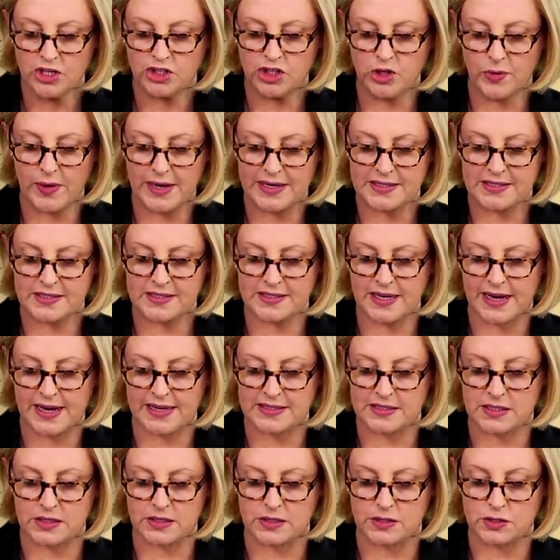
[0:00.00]
US
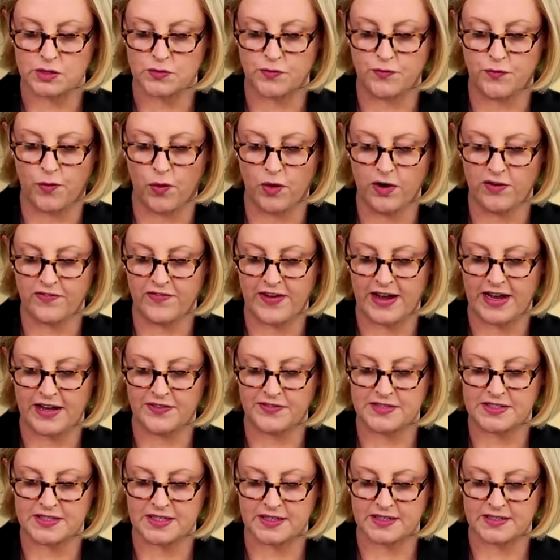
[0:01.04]
sizes 4,
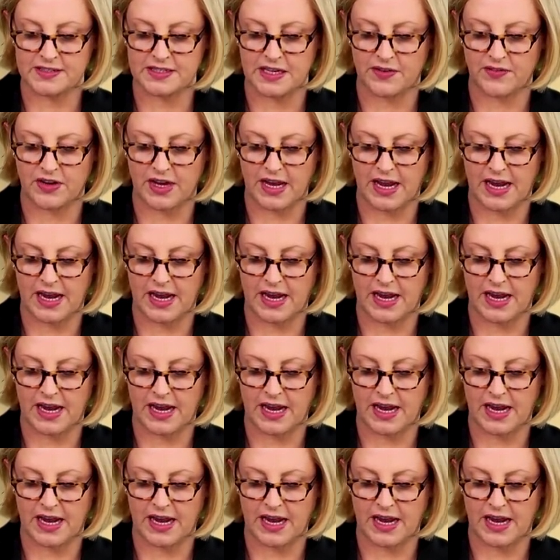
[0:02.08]
5, 6, 7,